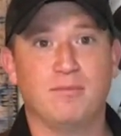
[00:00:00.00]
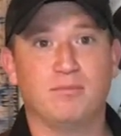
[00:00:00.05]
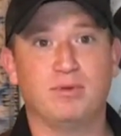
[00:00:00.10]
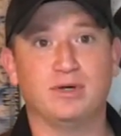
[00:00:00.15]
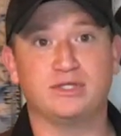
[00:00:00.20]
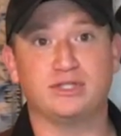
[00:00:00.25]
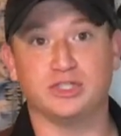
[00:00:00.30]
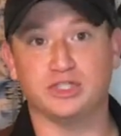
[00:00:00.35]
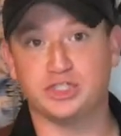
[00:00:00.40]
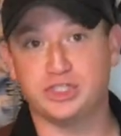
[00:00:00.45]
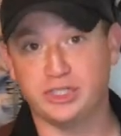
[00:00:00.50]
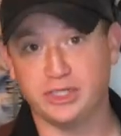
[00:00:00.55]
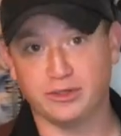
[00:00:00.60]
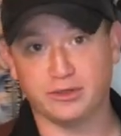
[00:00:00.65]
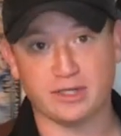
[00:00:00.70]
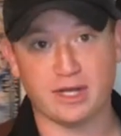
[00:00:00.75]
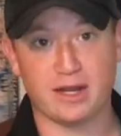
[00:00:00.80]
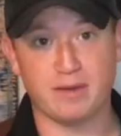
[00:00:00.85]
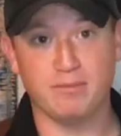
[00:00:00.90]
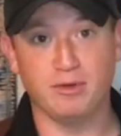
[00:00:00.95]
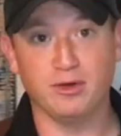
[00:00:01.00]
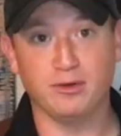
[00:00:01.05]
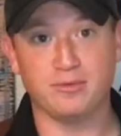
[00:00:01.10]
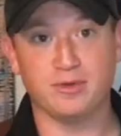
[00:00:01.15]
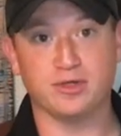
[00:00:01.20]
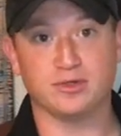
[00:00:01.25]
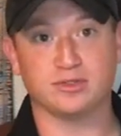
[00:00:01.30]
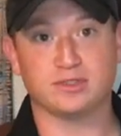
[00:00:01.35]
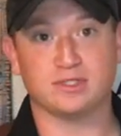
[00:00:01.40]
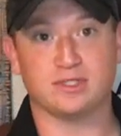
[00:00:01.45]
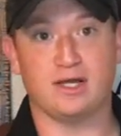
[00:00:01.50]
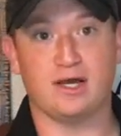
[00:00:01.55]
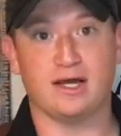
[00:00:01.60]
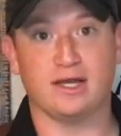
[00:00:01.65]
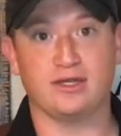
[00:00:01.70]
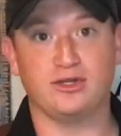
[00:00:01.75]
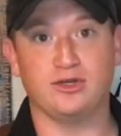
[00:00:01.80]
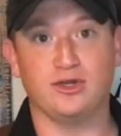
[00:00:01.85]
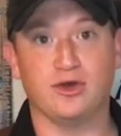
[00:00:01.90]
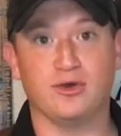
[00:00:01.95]
But the Shield 9mm
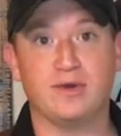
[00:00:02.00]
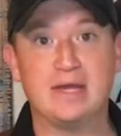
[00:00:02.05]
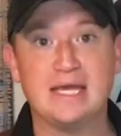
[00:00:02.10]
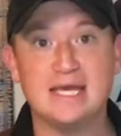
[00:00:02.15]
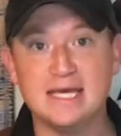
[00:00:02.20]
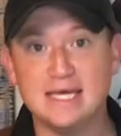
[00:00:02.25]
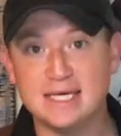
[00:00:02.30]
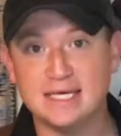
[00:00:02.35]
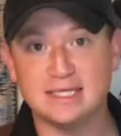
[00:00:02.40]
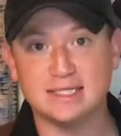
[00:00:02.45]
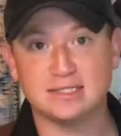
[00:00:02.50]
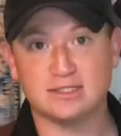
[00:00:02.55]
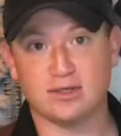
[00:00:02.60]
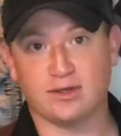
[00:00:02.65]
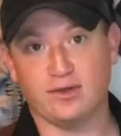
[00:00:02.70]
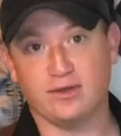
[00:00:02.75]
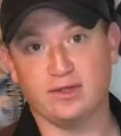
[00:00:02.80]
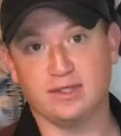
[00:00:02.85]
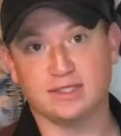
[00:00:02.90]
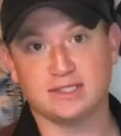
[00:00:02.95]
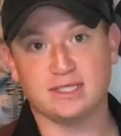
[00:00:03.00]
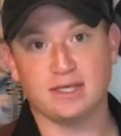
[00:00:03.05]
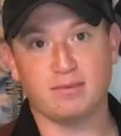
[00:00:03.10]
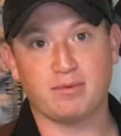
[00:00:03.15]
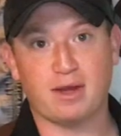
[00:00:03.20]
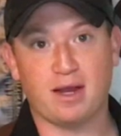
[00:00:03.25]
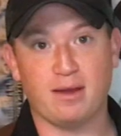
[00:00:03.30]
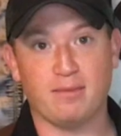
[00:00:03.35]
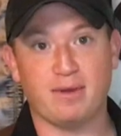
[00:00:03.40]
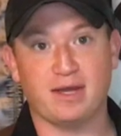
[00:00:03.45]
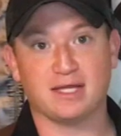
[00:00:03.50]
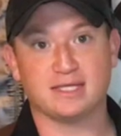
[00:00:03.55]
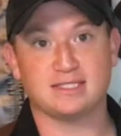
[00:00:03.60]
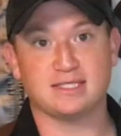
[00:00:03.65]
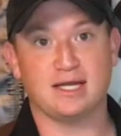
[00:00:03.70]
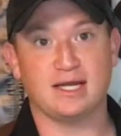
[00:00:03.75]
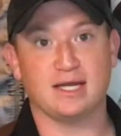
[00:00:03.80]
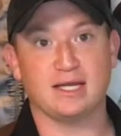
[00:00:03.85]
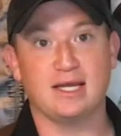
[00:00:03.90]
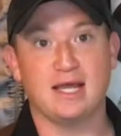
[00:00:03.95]
slide, is on the subcompact
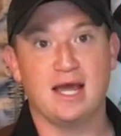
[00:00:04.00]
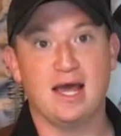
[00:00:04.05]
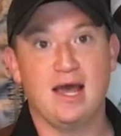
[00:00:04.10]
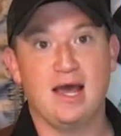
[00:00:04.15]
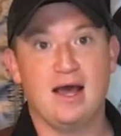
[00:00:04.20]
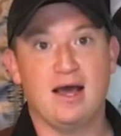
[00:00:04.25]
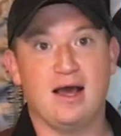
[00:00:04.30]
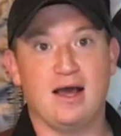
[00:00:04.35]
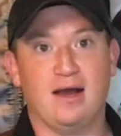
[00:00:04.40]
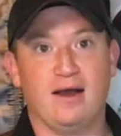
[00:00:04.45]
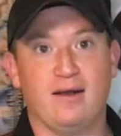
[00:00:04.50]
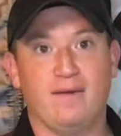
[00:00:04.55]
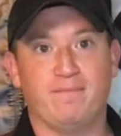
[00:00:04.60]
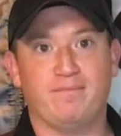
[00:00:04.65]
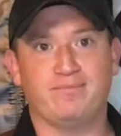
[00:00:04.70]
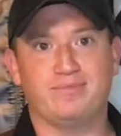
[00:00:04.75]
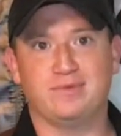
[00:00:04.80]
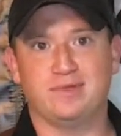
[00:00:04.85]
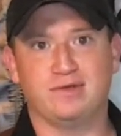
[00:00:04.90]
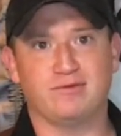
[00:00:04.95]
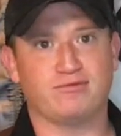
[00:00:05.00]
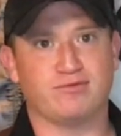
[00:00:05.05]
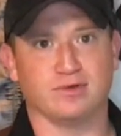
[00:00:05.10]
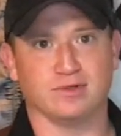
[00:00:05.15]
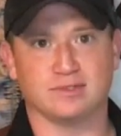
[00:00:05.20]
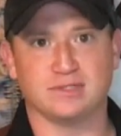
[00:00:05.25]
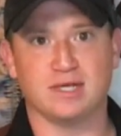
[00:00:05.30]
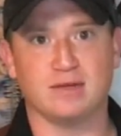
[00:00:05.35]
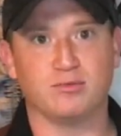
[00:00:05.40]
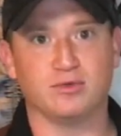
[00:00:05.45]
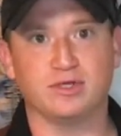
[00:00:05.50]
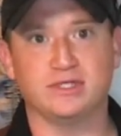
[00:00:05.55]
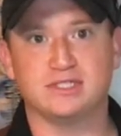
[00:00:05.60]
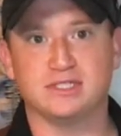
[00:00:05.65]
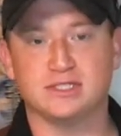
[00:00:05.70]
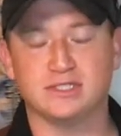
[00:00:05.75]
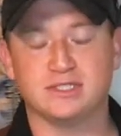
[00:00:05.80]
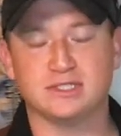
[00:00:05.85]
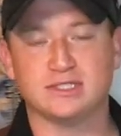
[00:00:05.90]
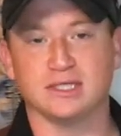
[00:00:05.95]
side, for some
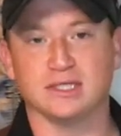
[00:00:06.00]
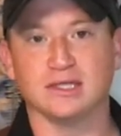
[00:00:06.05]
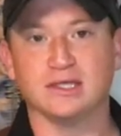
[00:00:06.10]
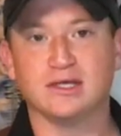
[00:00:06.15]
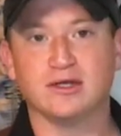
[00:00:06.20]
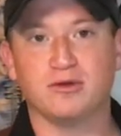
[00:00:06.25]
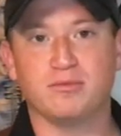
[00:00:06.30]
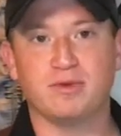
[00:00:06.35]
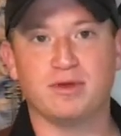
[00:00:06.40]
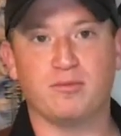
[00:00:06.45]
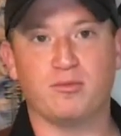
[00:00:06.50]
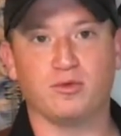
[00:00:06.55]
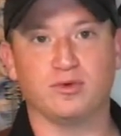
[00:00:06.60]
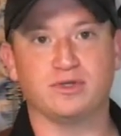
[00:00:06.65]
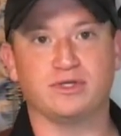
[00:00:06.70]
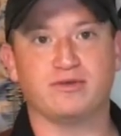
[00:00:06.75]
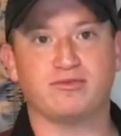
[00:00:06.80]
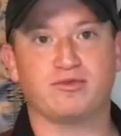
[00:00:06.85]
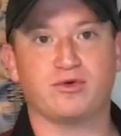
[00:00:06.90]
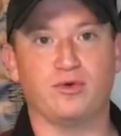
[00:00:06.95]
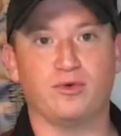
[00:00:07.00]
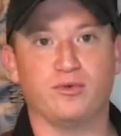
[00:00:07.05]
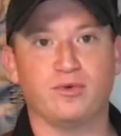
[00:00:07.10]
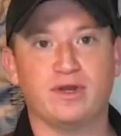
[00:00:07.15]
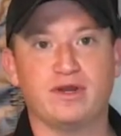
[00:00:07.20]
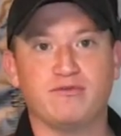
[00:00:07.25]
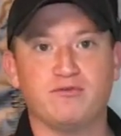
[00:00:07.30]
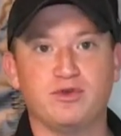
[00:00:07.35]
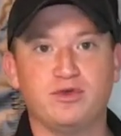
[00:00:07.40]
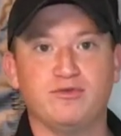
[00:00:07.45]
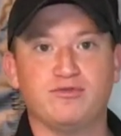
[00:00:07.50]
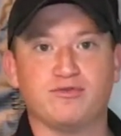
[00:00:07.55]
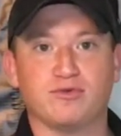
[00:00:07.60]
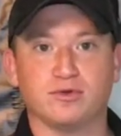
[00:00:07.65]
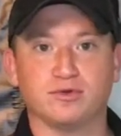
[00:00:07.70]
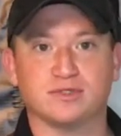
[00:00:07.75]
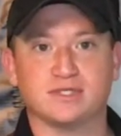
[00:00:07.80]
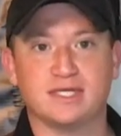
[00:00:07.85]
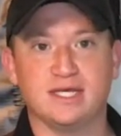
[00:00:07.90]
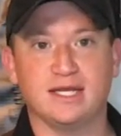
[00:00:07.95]
reason, just a little bit more difficult whenever you
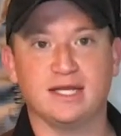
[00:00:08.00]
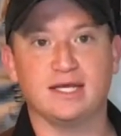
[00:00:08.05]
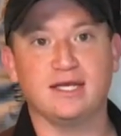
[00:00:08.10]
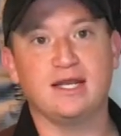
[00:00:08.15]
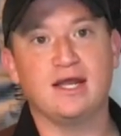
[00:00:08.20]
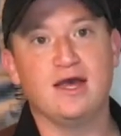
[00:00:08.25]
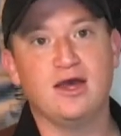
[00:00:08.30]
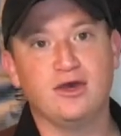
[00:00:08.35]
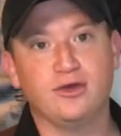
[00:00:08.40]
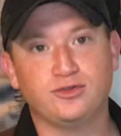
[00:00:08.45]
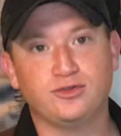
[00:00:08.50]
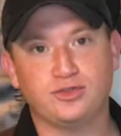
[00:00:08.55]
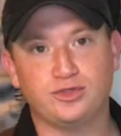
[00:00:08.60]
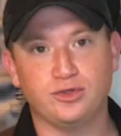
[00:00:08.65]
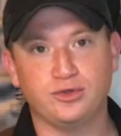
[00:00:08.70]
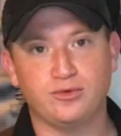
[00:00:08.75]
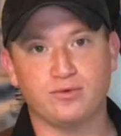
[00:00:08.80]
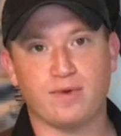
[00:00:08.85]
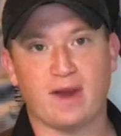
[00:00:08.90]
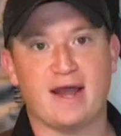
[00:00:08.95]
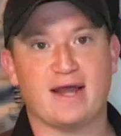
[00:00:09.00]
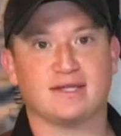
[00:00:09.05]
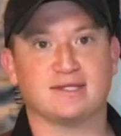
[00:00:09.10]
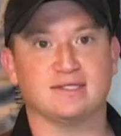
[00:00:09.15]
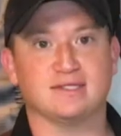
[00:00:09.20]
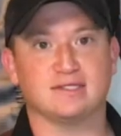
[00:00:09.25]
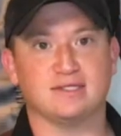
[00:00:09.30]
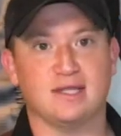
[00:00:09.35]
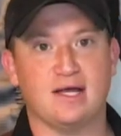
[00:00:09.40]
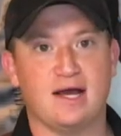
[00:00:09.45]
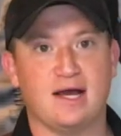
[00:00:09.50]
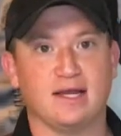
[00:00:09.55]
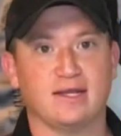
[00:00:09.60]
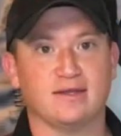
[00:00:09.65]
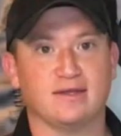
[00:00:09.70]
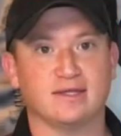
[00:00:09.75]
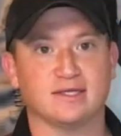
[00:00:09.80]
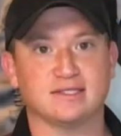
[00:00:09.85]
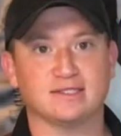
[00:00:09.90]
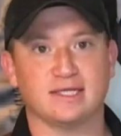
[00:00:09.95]
first get it to rack the slide
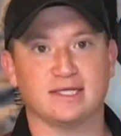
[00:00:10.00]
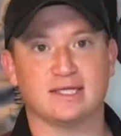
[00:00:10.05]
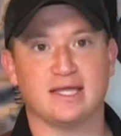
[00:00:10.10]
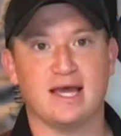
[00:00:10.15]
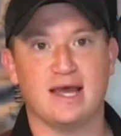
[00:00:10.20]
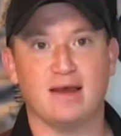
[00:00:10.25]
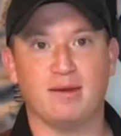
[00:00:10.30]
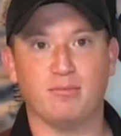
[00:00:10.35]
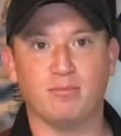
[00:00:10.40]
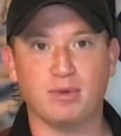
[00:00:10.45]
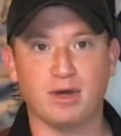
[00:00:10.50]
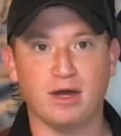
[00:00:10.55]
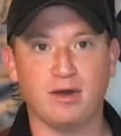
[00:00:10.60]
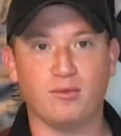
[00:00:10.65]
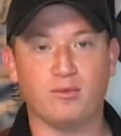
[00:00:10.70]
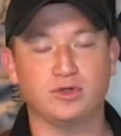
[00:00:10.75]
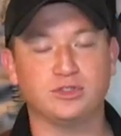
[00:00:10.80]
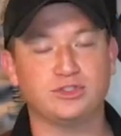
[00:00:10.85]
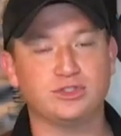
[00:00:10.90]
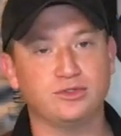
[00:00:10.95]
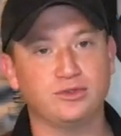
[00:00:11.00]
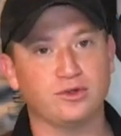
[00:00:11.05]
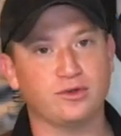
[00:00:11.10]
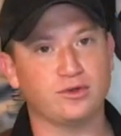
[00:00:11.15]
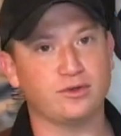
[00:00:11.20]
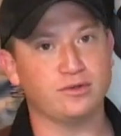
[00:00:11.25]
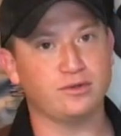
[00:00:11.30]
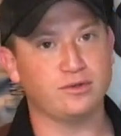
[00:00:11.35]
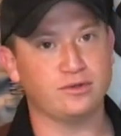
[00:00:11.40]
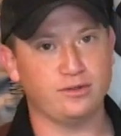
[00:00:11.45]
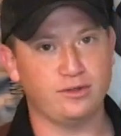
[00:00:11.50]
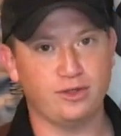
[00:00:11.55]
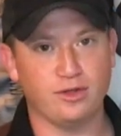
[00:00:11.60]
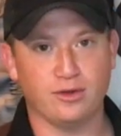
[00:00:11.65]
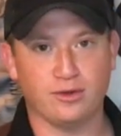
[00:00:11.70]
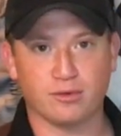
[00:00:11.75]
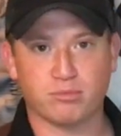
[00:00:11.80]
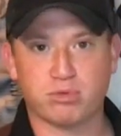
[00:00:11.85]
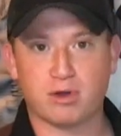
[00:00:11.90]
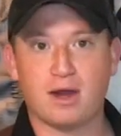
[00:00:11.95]
and things like that. But once you learn,
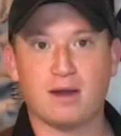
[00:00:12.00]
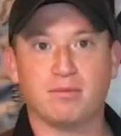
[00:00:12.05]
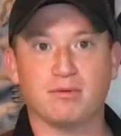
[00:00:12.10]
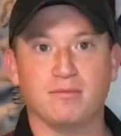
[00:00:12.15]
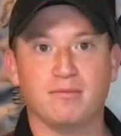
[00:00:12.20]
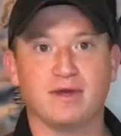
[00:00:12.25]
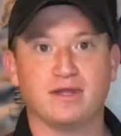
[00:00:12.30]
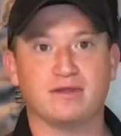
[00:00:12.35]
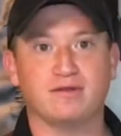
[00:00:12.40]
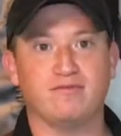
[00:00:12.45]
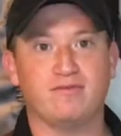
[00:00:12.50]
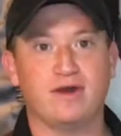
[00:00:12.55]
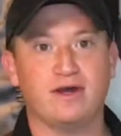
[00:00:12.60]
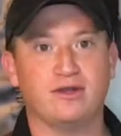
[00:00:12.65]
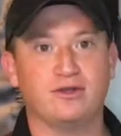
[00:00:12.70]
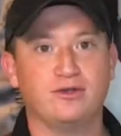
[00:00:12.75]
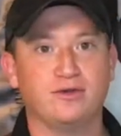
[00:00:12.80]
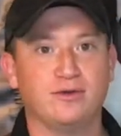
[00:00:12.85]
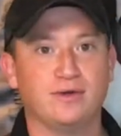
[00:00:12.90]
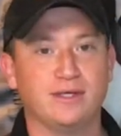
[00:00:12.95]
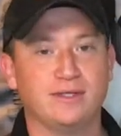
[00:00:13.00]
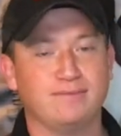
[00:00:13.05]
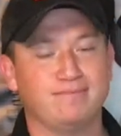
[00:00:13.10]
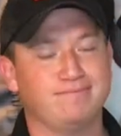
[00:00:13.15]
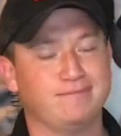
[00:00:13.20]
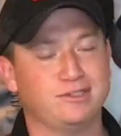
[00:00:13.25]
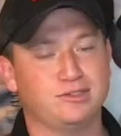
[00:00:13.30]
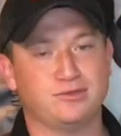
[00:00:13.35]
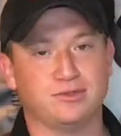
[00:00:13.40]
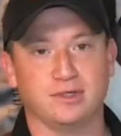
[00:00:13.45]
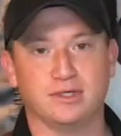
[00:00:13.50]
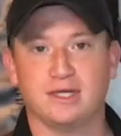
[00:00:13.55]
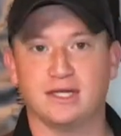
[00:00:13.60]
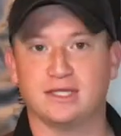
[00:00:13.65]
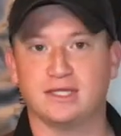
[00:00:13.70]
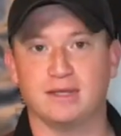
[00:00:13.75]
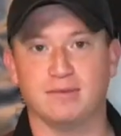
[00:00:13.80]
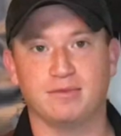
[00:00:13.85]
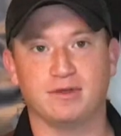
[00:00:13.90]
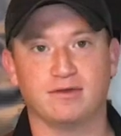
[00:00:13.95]
a proper method of how to do it, it's really
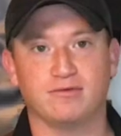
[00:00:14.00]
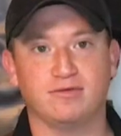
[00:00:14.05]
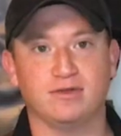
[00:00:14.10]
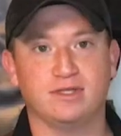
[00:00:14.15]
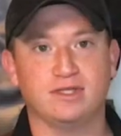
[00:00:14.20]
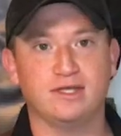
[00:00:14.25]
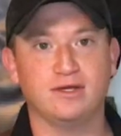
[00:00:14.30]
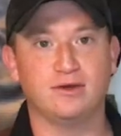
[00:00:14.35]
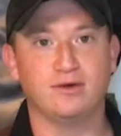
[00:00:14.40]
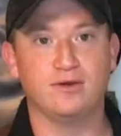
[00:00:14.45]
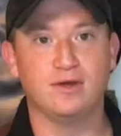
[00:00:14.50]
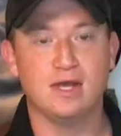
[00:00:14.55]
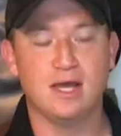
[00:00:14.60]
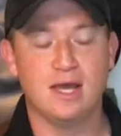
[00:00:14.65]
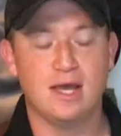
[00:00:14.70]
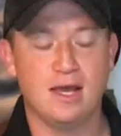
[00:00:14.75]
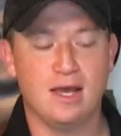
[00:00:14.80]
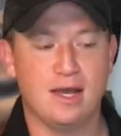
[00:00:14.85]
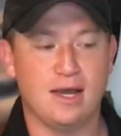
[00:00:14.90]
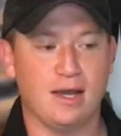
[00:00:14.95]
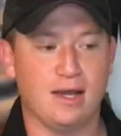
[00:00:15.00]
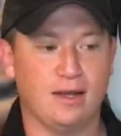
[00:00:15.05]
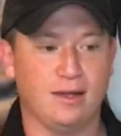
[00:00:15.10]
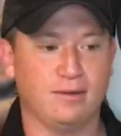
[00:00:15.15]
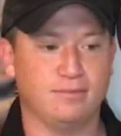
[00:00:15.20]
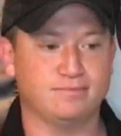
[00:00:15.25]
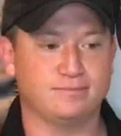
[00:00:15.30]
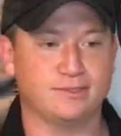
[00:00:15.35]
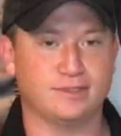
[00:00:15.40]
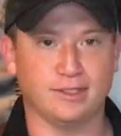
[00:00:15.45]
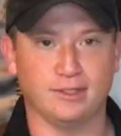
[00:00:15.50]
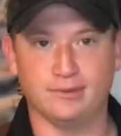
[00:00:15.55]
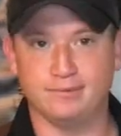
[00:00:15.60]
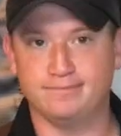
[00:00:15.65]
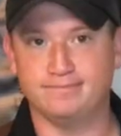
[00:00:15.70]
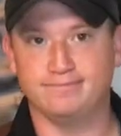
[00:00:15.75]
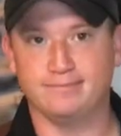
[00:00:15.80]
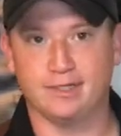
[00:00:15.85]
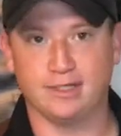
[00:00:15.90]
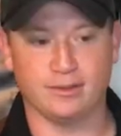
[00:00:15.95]
not that big of a deal.
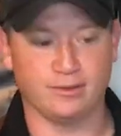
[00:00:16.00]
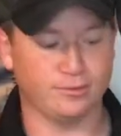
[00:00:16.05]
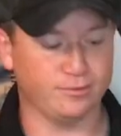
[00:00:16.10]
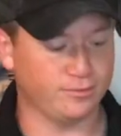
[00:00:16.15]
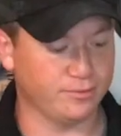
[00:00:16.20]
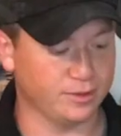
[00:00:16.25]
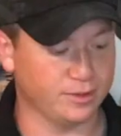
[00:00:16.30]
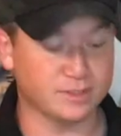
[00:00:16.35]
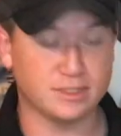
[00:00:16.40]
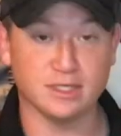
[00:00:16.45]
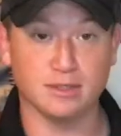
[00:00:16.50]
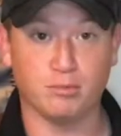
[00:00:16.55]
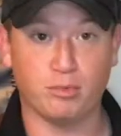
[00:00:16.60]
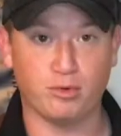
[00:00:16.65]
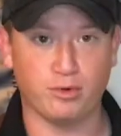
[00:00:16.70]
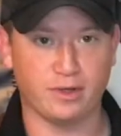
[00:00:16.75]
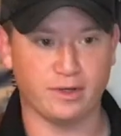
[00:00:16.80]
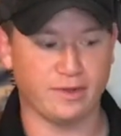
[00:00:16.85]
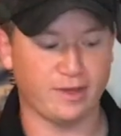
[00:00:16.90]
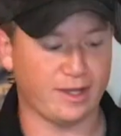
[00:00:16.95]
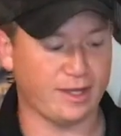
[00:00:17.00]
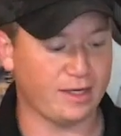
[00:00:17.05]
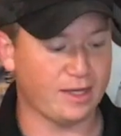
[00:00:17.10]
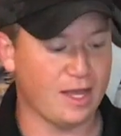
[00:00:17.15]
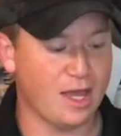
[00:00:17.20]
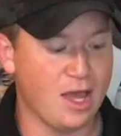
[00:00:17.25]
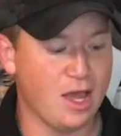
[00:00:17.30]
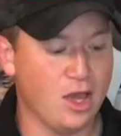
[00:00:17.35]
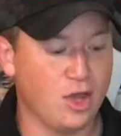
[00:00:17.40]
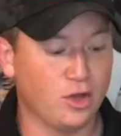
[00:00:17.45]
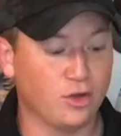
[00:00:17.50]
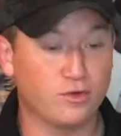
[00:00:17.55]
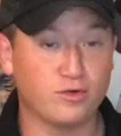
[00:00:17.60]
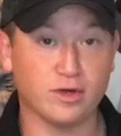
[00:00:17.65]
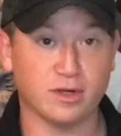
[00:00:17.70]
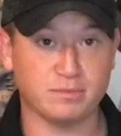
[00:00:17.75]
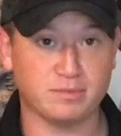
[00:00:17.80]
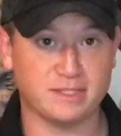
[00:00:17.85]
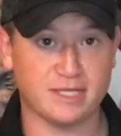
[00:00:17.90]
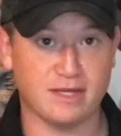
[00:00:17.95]
So I don't really see a point in that.
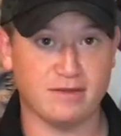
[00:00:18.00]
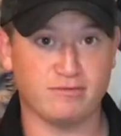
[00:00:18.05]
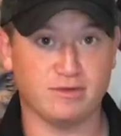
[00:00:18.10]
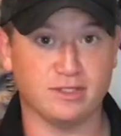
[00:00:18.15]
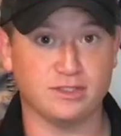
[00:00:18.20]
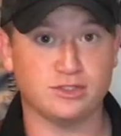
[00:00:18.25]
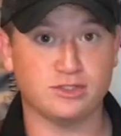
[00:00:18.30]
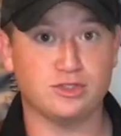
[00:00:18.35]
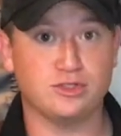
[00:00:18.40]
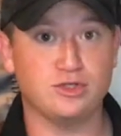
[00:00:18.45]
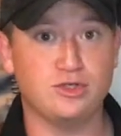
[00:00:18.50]
Grip safeties.